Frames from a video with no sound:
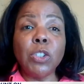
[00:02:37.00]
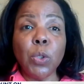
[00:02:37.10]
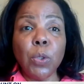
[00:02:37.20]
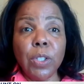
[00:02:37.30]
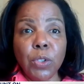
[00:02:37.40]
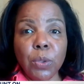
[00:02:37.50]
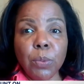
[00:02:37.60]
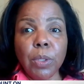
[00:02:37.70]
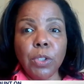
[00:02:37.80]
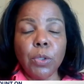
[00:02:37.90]
to make sure that
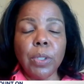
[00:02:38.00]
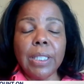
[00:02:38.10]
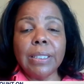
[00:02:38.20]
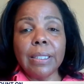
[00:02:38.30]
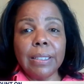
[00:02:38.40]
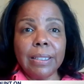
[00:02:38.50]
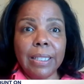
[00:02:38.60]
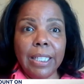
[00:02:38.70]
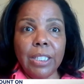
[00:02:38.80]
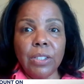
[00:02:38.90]
your your insulin
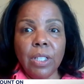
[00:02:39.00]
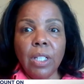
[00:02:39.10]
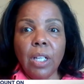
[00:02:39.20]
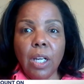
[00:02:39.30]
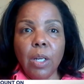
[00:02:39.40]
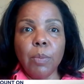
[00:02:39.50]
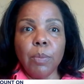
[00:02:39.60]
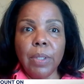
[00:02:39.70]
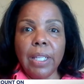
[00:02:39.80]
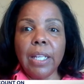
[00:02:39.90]
stays
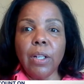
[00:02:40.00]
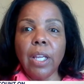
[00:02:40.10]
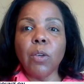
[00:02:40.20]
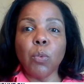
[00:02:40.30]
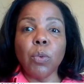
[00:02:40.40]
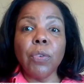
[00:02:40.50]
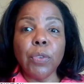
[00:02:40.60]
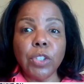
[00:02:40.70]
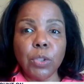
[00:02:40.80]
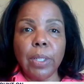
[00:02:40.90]
um, at, a, at a
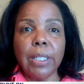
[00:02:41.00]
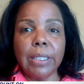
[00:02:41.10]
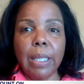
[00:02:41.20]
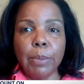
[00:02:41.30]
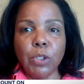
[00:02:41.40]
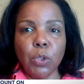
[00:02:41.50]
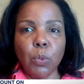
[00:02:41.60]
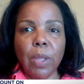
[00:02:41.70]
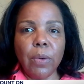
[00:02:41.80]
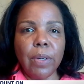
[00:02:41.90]
refrigerated
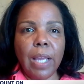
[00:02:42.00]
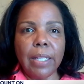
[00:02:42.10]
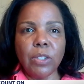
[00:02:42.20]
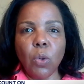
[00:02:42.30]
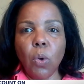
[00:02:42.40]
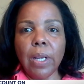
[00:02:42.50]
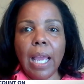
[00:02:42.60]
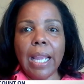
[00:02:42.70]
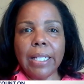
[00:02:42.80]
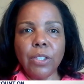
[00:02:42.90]
temperature, whether or not it's
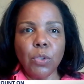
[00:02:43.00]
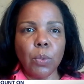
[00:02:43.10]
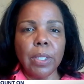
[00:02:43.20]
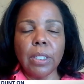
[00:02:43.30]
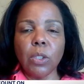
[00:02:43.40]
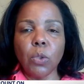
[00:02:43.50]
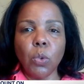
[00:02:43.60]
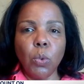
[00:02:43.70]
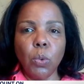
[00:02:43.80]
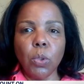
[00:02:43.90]
on ice or in a
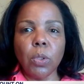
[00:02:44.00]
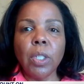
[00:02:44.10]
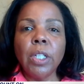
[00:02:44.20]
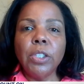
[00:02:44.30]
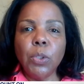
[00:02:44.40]
little cooler.